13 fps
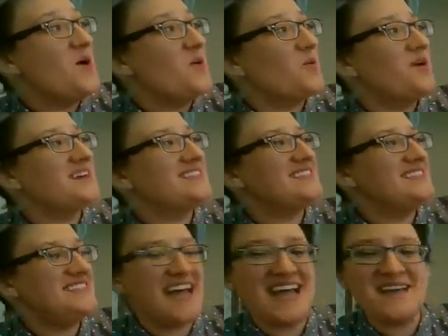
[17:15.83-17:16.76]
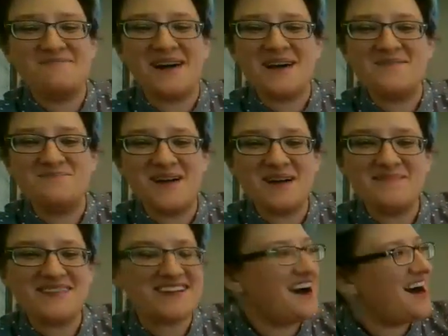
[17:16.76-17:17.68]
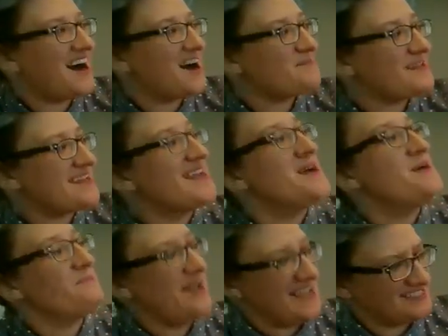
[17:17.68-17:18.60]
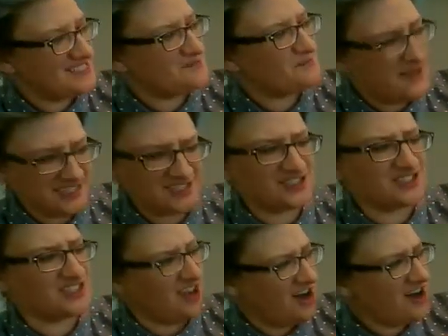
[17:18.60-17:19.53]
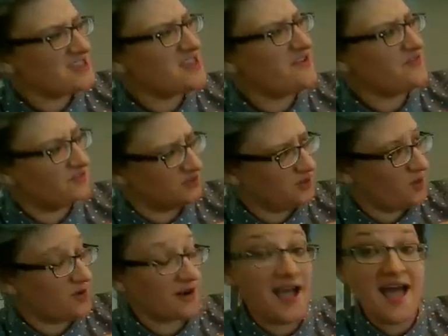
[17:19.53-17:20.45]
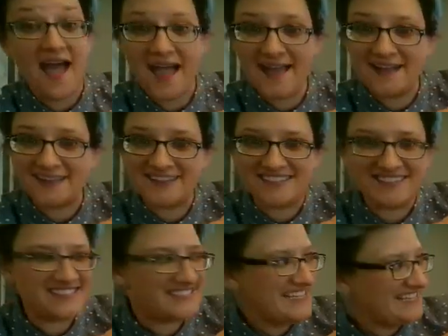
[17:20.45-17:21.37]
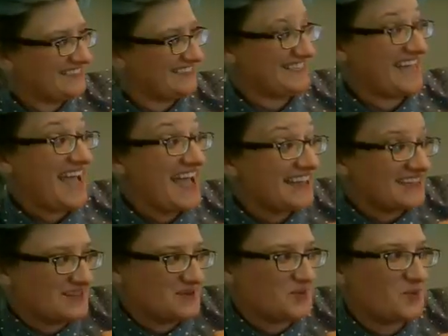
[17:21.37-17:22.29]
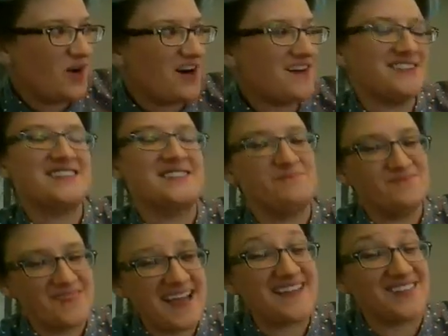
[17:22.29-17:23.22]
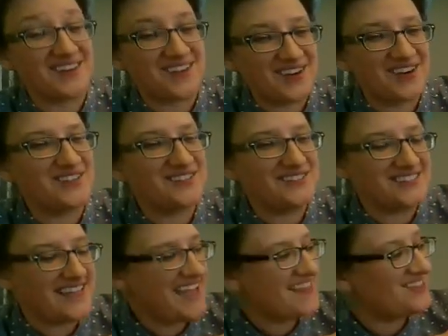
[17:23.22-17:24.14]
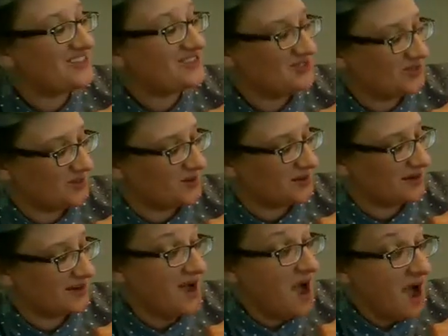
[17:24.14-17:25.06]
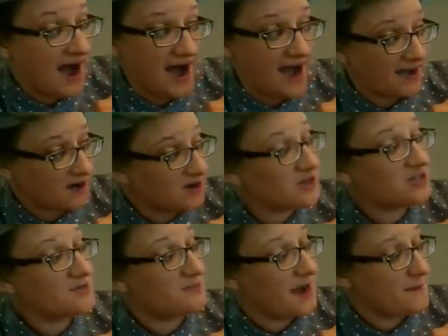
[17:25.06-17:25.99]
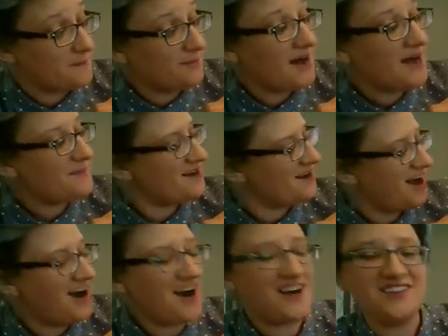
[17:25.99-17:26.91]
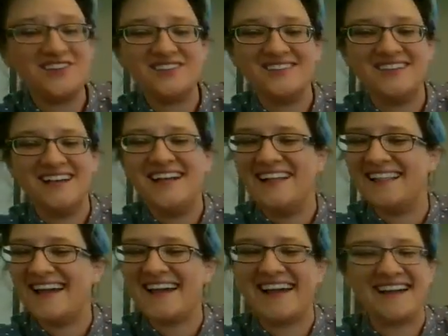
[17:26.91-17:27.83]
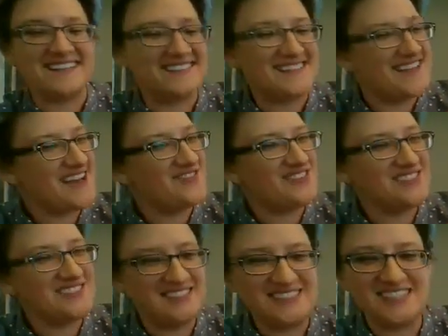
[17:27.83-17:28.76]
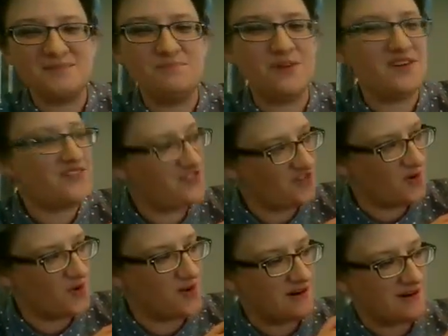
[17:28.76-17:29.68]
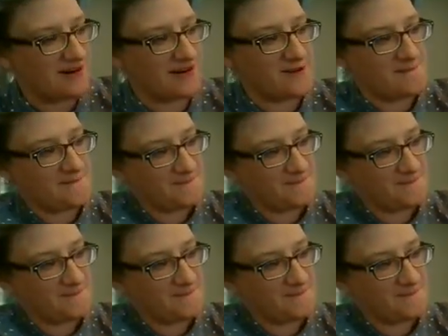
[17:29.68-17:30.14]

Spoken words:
One day my mama caught me painting pictures on the floor and the ceiling and the walls and the curtains and the door. I heard my mama holler like I never did before.